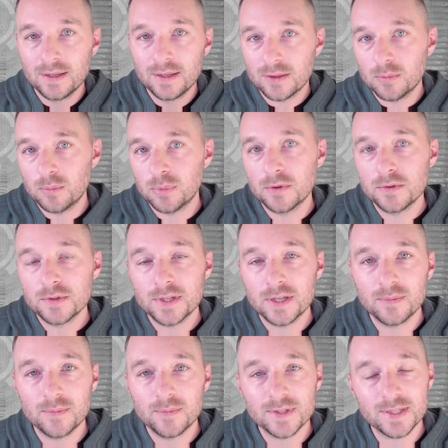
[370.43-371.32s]
the blue
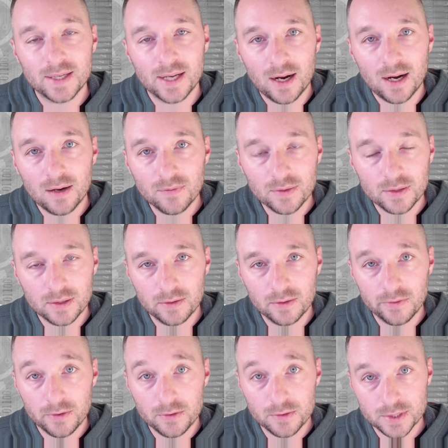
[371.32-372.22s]
team isn't confident
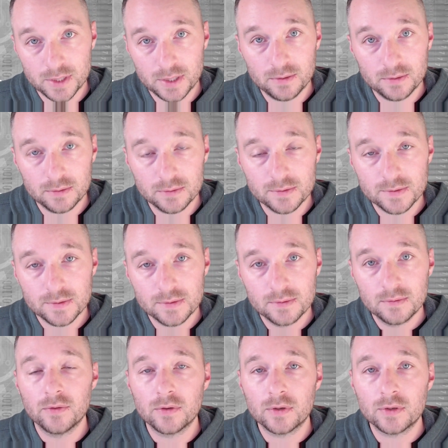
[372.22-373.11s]
in their skills
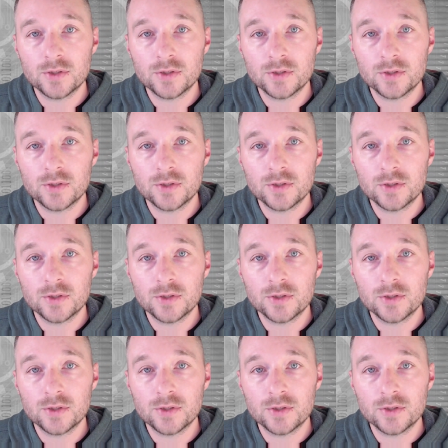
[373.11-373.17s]
and they're